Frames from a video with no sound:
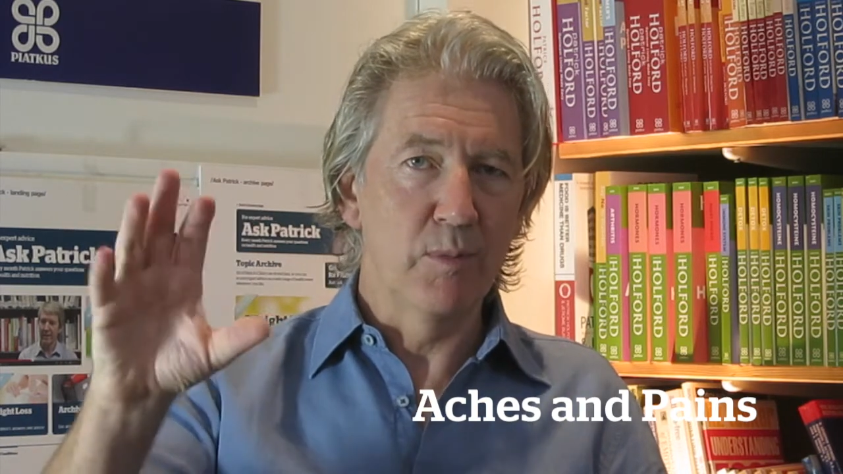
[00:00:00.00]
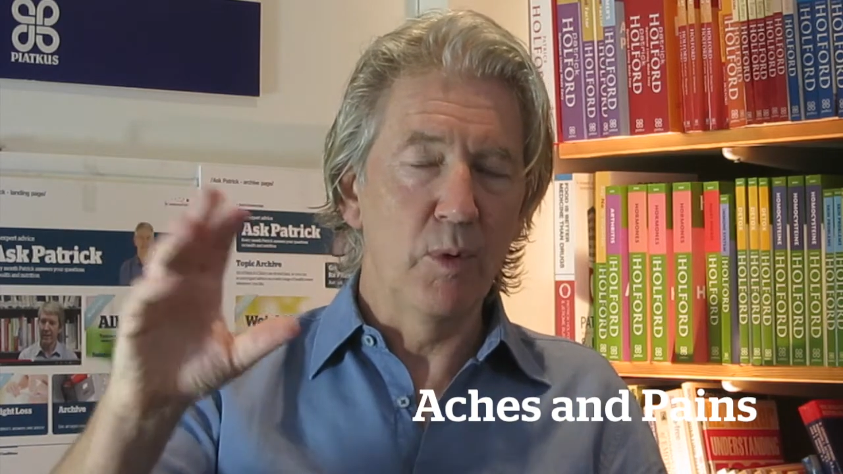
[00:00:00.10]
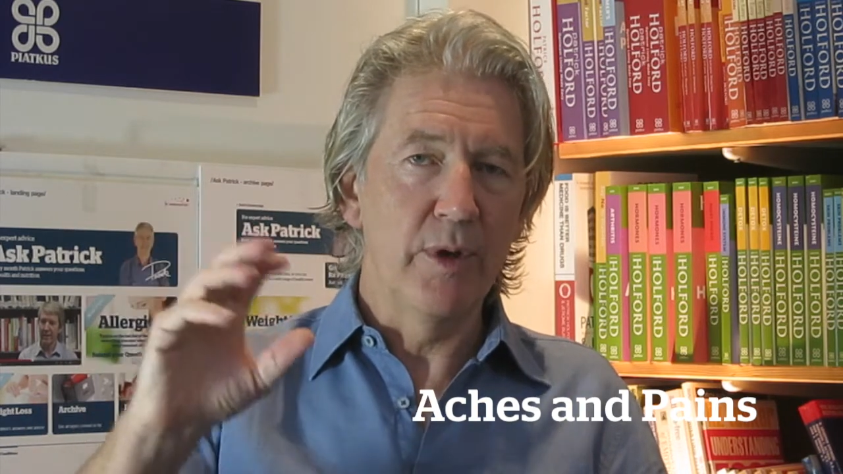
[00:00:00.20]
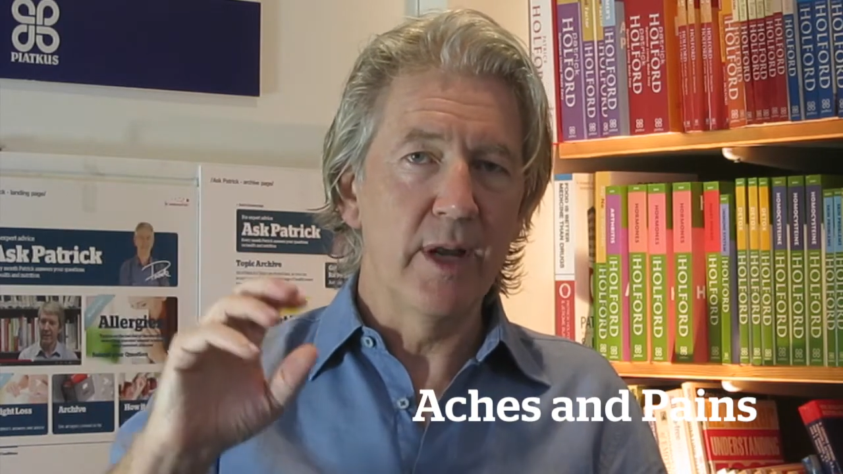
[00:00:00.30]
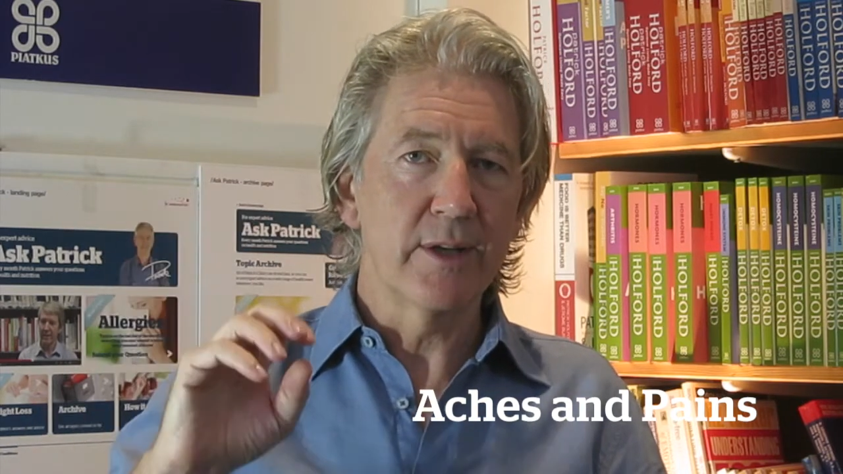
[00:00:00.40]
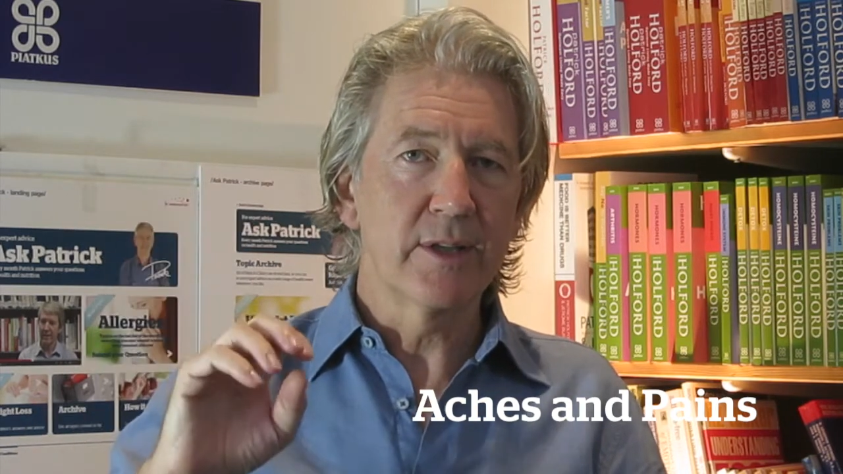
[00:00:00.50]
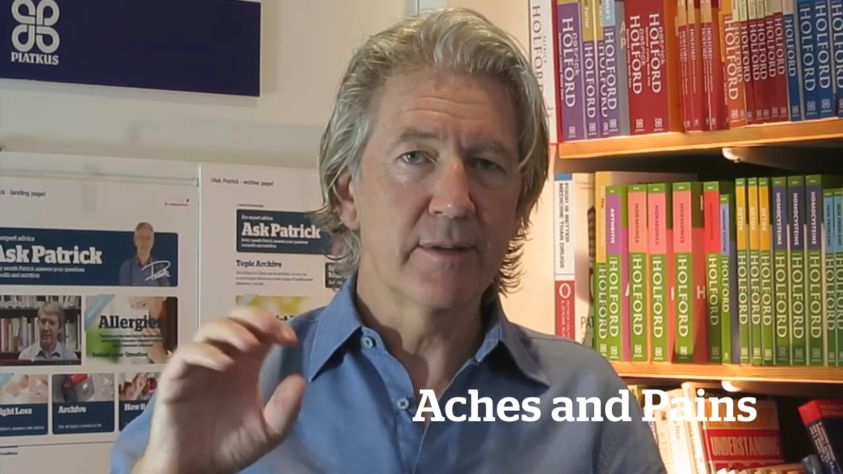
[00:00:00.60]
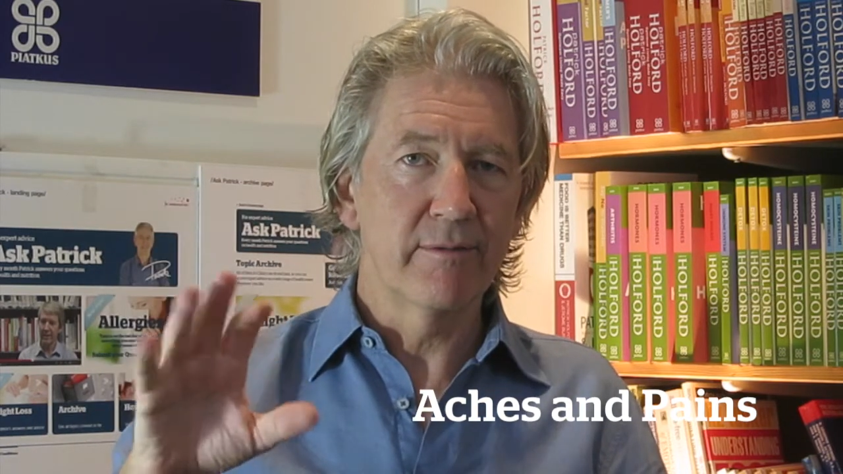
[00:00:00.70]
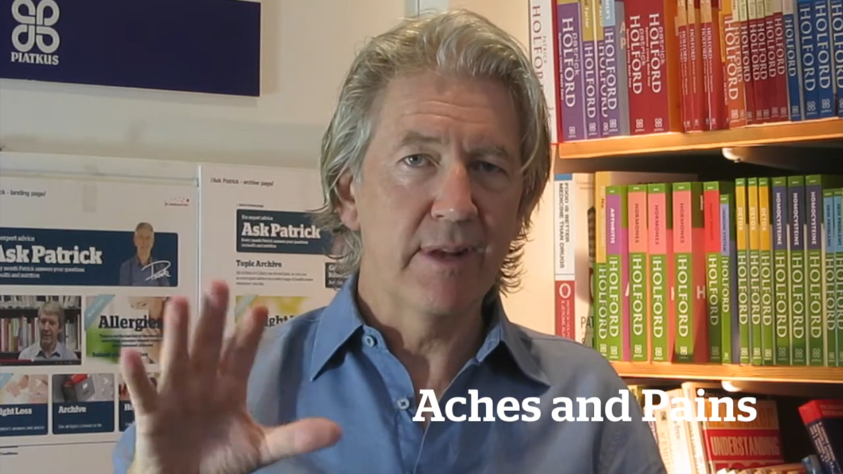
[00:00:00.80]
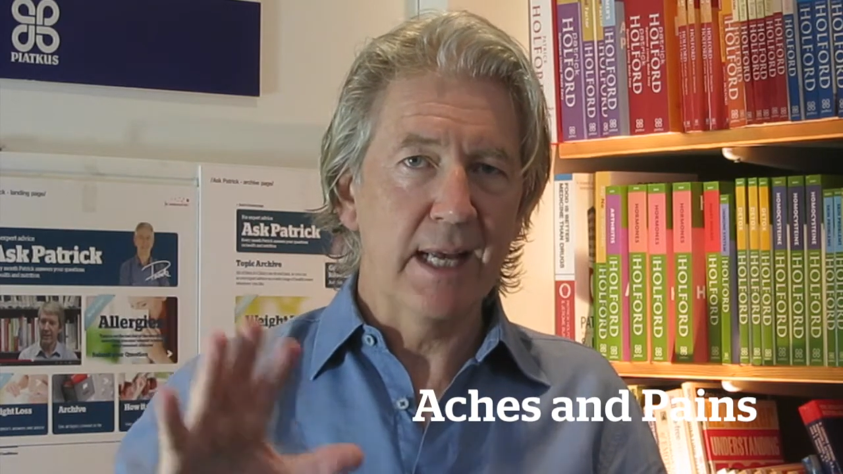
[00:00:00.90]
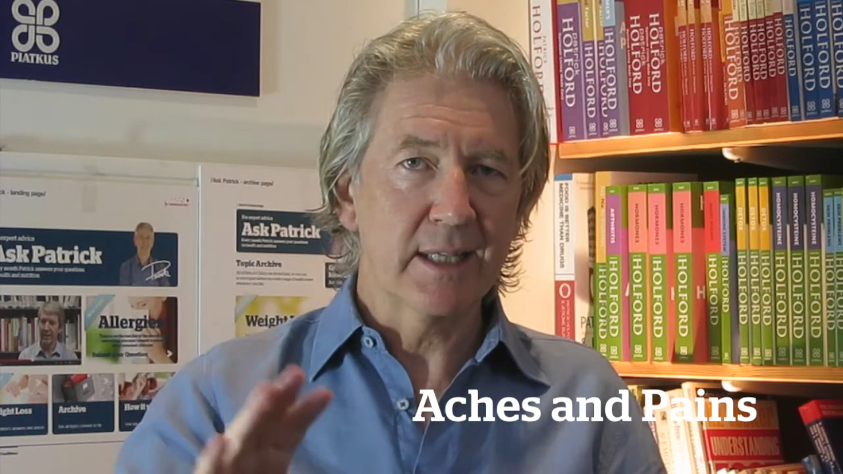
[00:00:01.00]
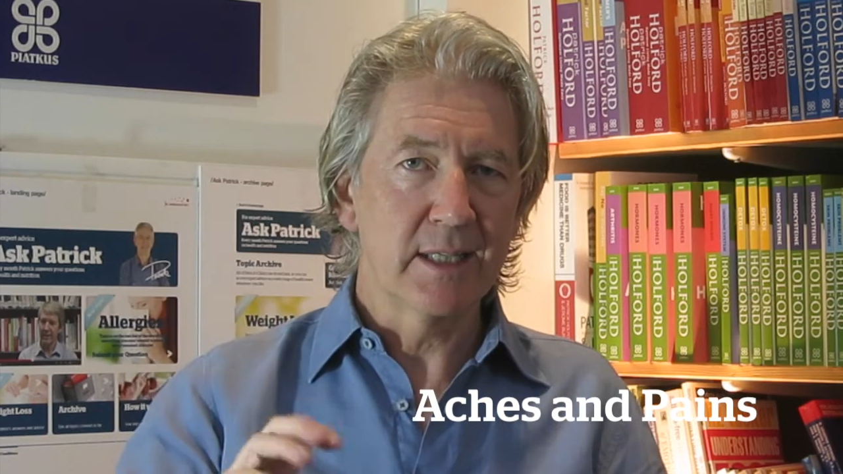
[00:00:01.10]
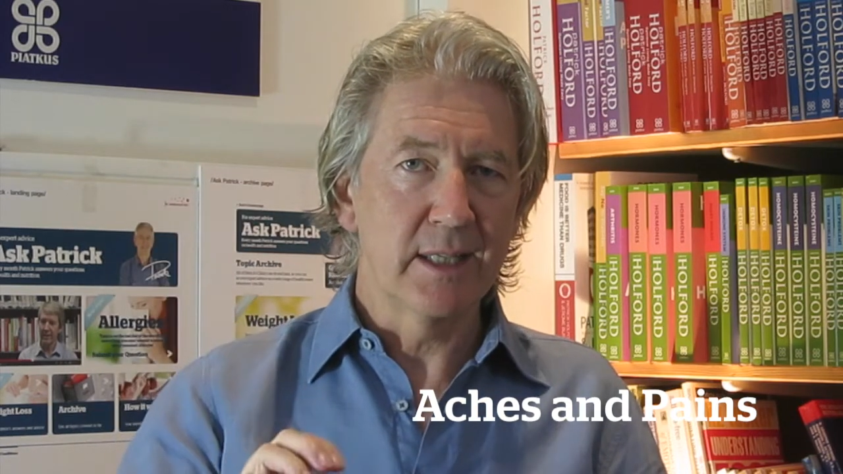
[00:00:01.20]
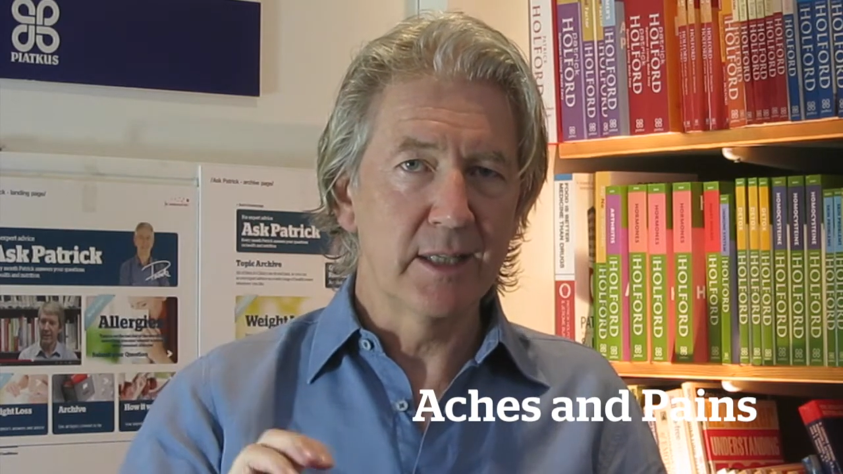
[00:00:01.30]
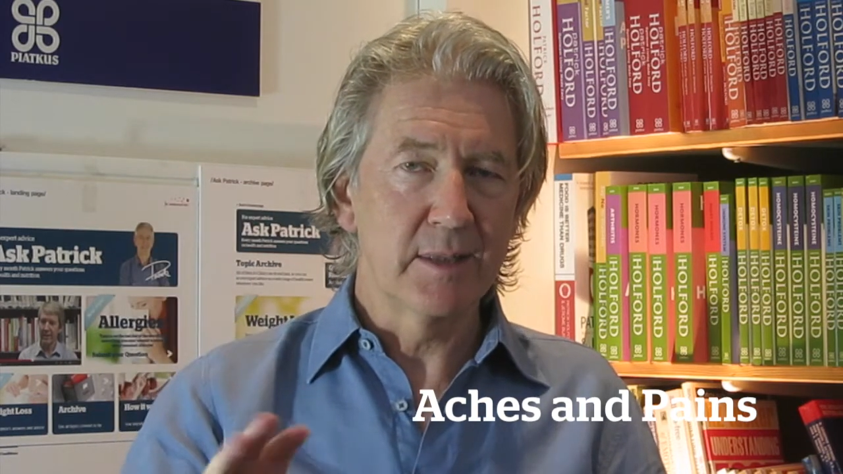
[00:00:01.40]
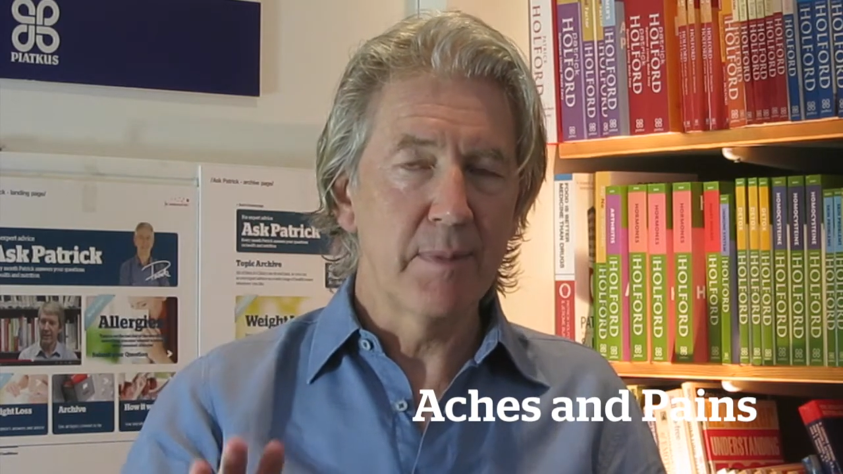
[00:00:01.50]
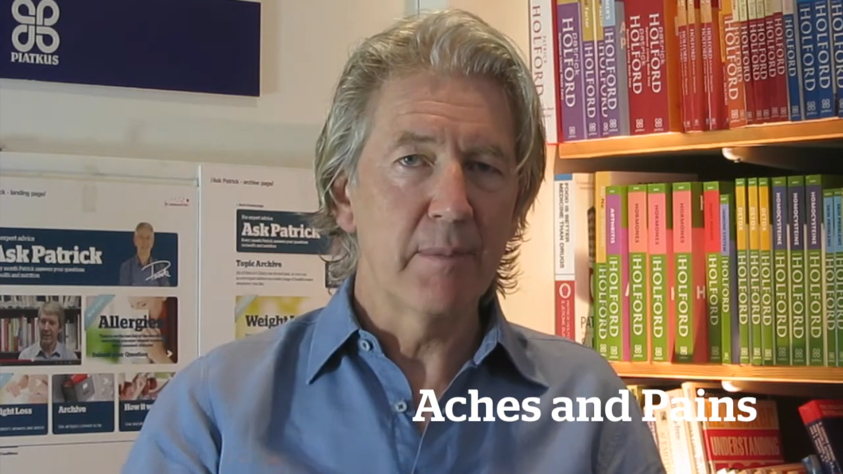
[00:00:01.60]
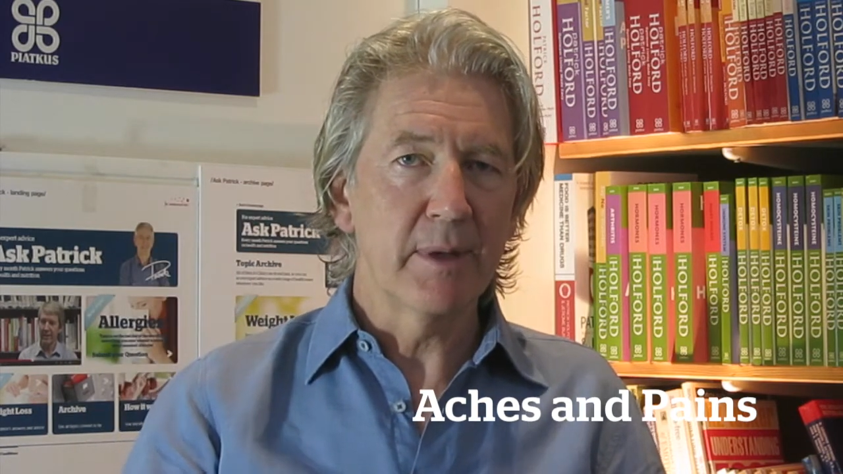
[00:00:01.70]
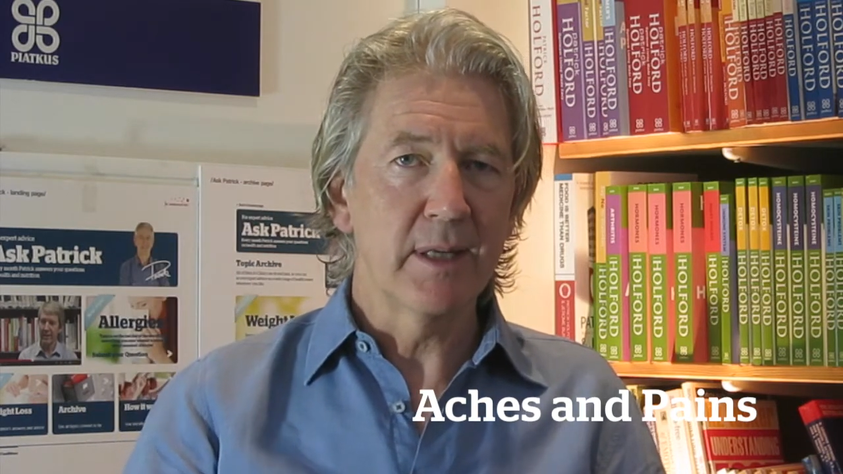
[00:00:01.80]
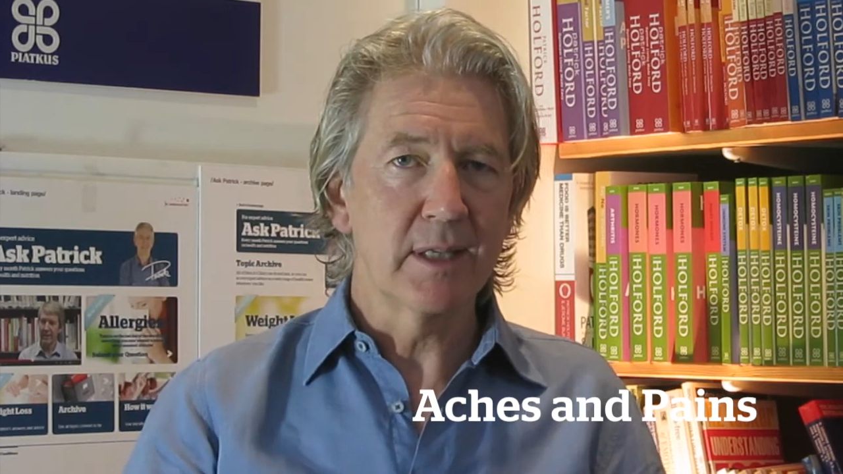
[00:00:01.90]
walnuts, flax seeds,
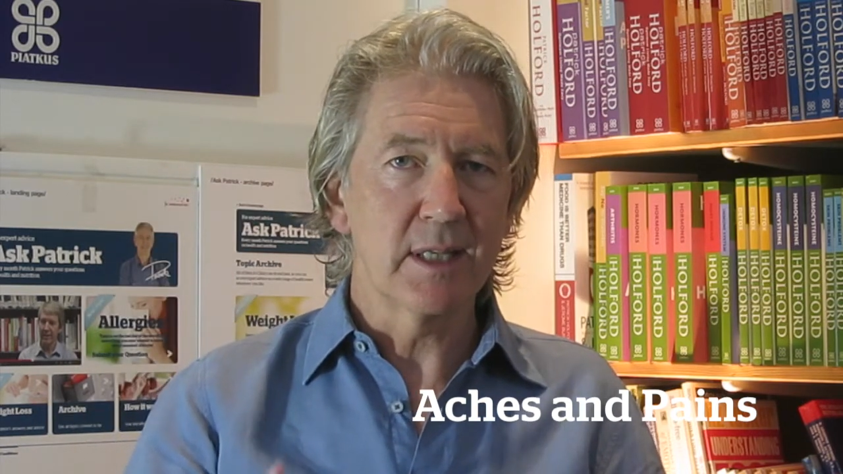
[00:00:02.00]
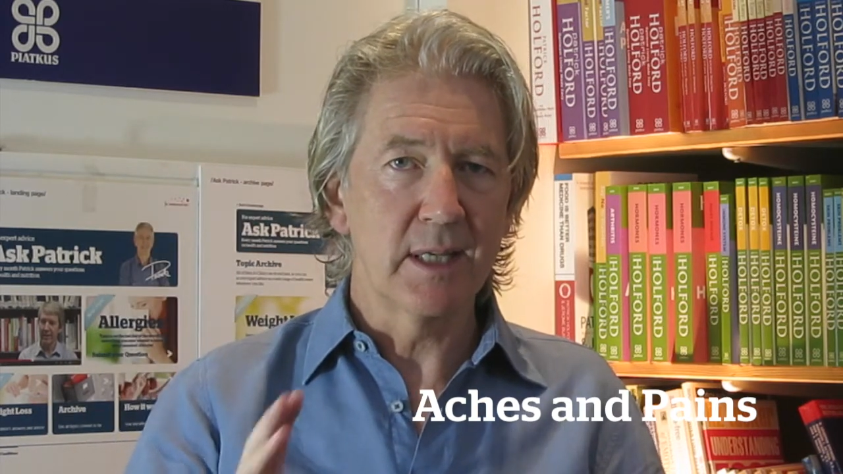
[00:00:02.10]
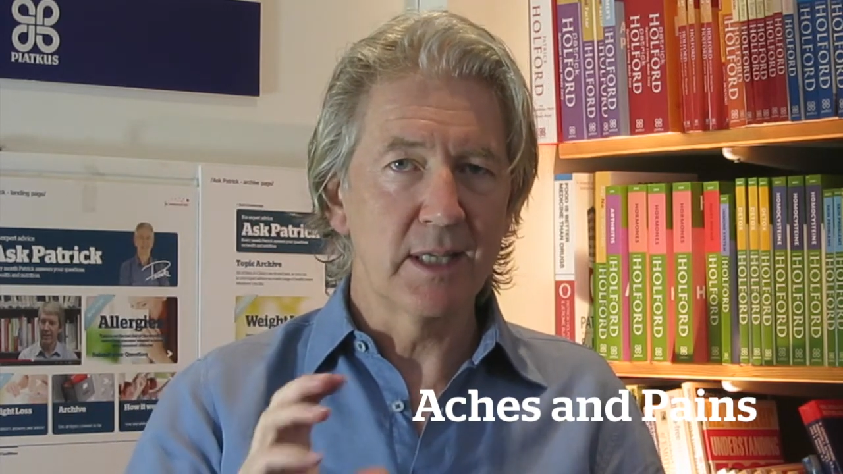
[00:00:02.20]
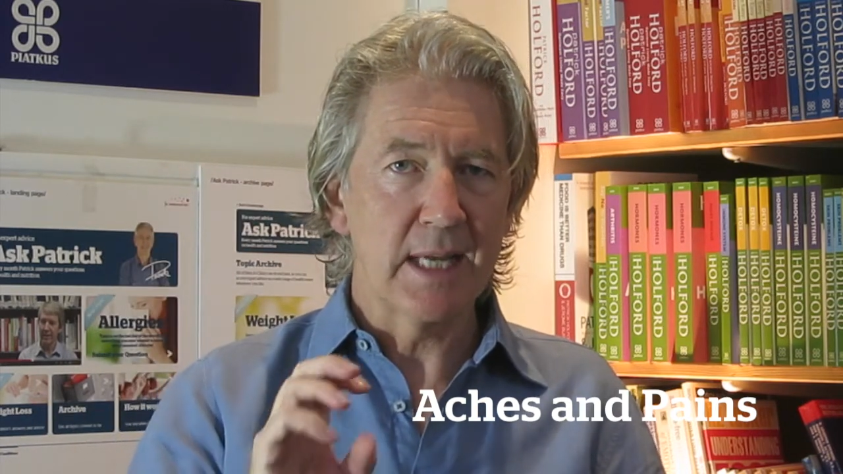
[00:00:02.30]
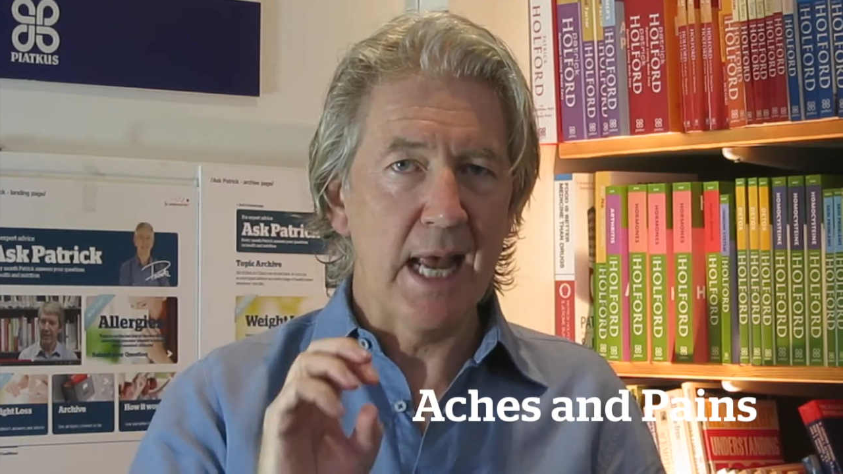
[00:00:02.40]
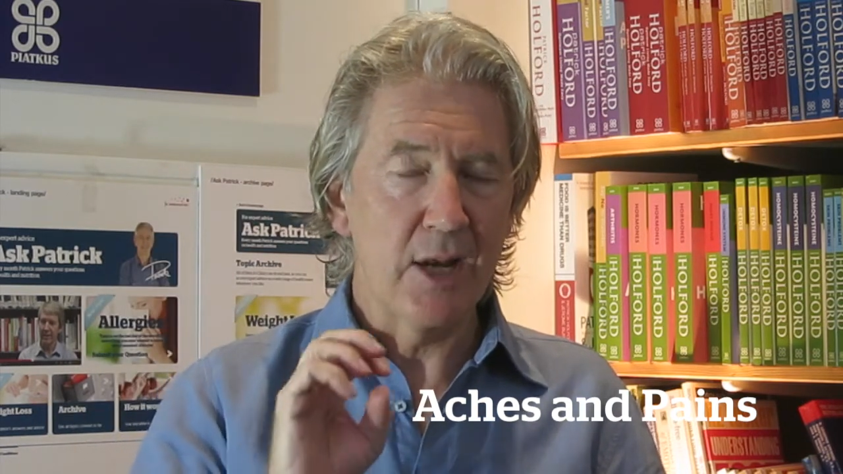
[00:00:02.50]
pumpkin seeds,